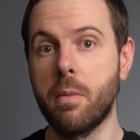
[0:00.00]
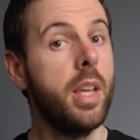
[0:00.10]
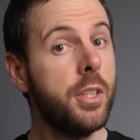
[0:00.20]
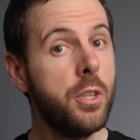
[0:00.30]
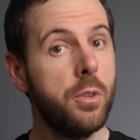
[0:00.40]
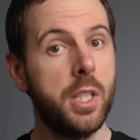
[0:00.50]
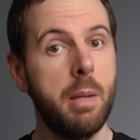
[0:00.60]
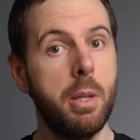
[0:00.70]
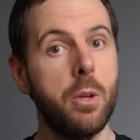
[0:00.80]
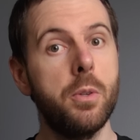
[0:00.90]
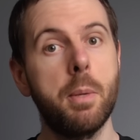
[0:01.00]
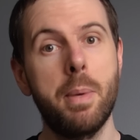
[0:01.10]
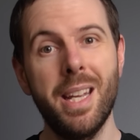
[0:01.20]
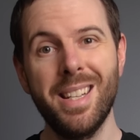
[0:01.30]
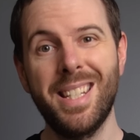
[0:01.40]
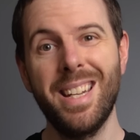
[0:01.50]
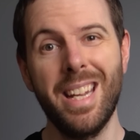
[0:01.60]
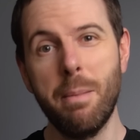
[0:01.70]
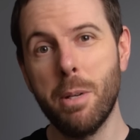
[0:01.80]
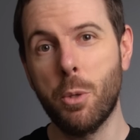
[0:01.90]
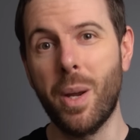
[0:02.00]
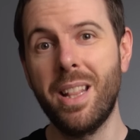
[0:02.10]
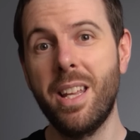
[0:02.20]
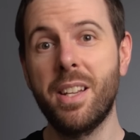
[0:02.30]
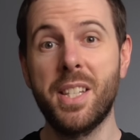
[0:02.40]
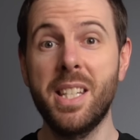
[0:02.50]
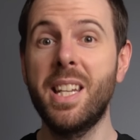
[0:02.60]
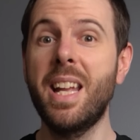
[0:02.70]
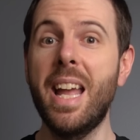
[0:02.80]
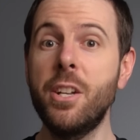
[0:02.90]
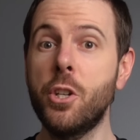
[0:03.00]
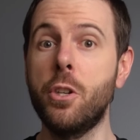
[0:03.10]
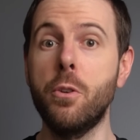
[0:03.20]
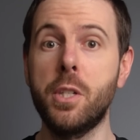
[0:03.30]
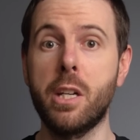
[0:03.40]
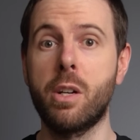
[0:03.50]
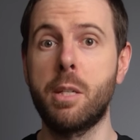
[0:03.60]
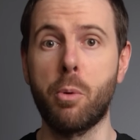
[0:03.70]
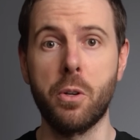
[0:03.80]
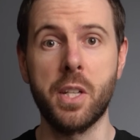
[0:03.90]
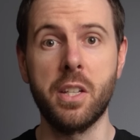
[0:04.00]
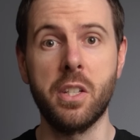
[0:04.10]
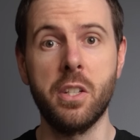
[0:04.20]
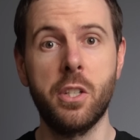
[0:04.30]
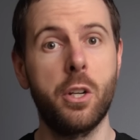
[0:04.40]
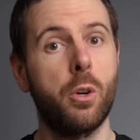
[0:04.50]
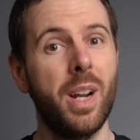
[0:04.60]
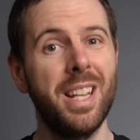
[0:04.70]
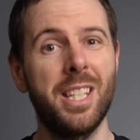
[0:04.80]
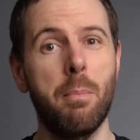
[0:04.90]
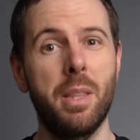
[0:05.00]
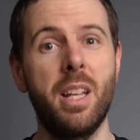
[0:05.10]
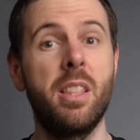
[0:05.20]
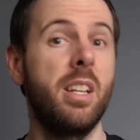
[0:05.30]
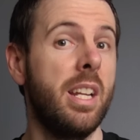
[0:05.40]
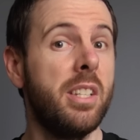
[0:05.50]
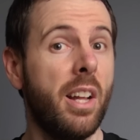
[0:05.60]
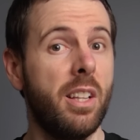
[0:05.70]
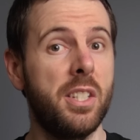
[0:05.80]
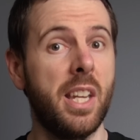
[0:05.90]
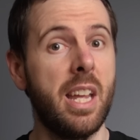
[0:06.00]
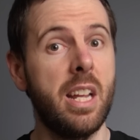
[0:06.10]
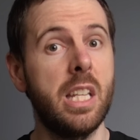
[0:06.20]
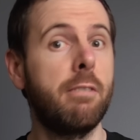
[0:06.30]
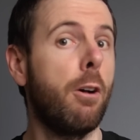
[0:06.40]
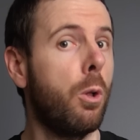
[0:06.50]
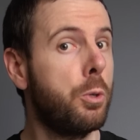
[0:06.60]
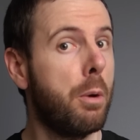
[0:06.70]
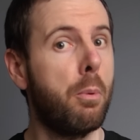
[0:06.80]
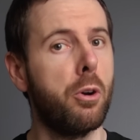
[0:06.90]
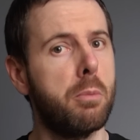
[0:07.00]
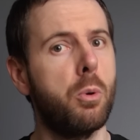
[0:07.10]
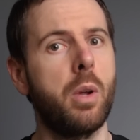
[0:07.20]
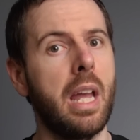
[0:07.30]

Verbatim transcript: These new CPUs appear to sit in between the existing H and U-series processors to create something that Intel is saying is for ultra-portable